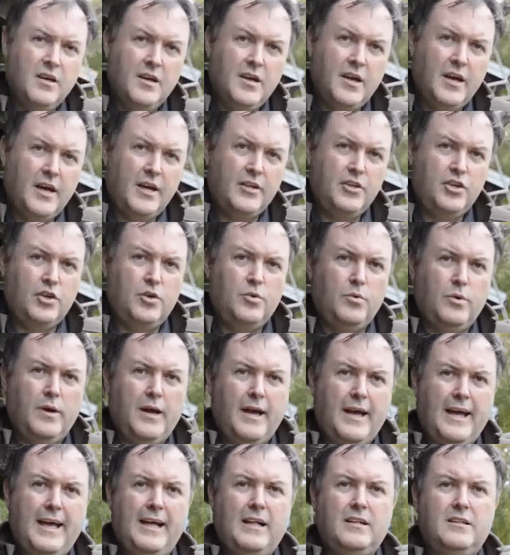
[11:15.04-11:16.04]
and you
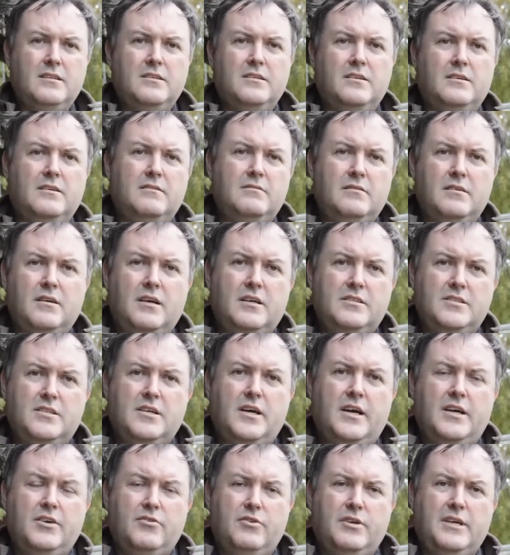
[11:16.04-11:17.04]
held a
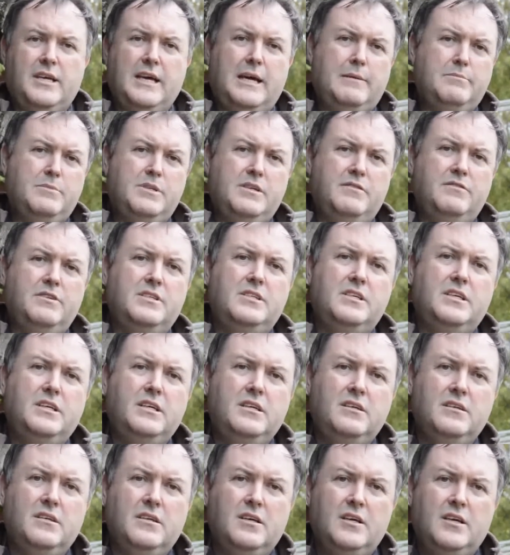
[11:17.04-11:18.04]
tiger in captivity
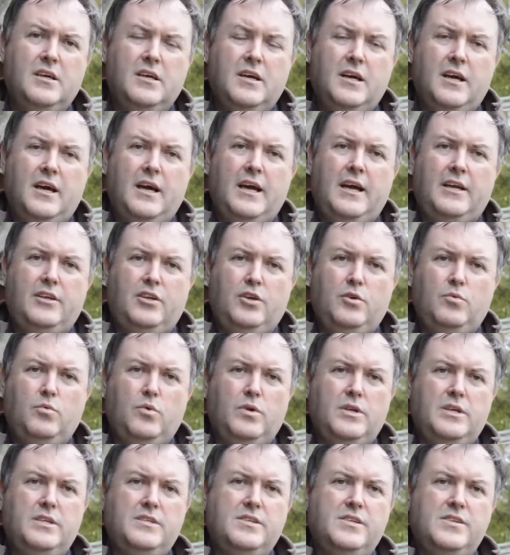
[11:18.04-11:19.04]
and you
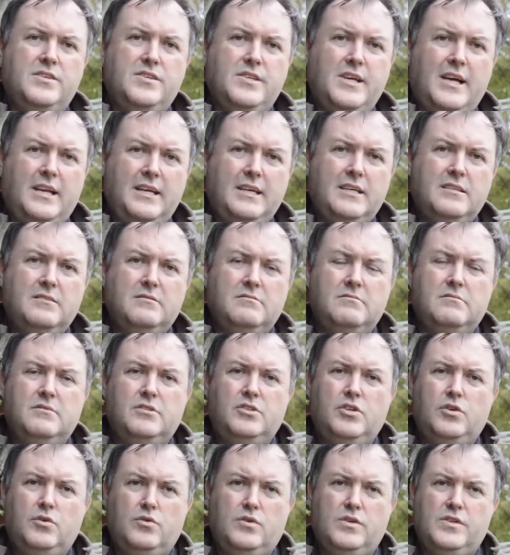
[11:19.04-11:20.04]
wanted to sell it,
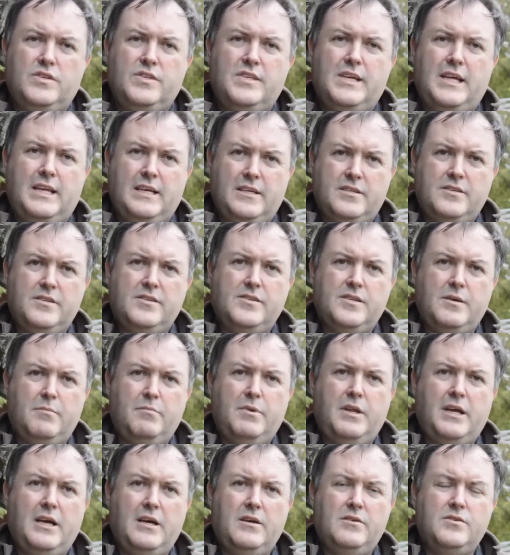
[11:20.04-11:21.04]
you could sell it to
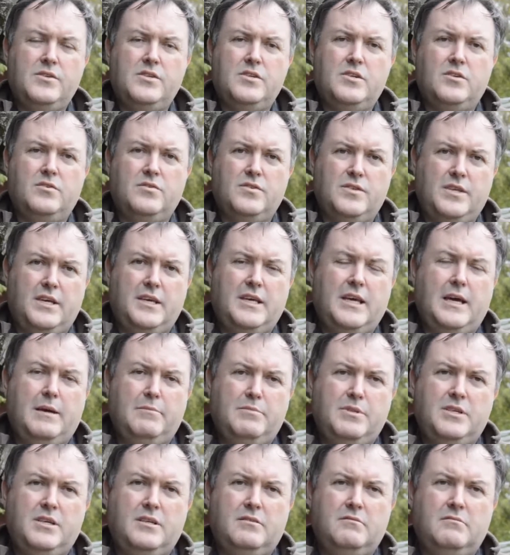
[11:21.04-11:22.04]
somebody else as long as they
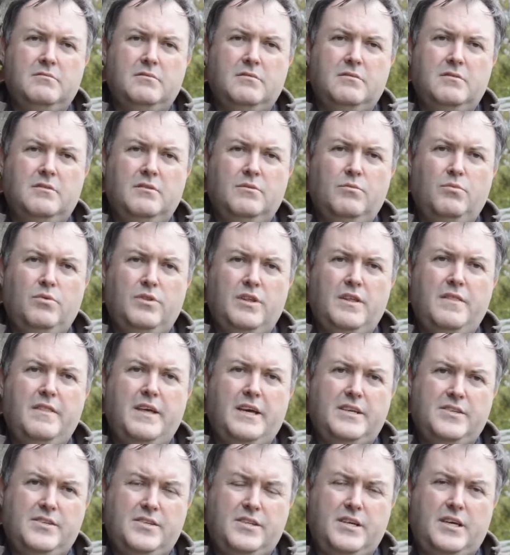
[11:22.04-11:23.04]
kept it within
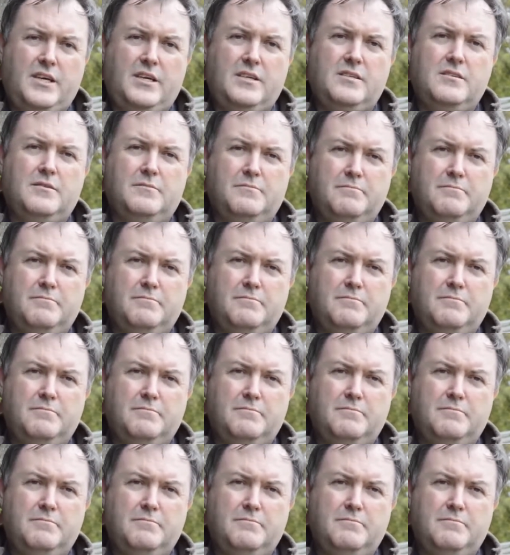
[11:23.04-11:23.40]
that state.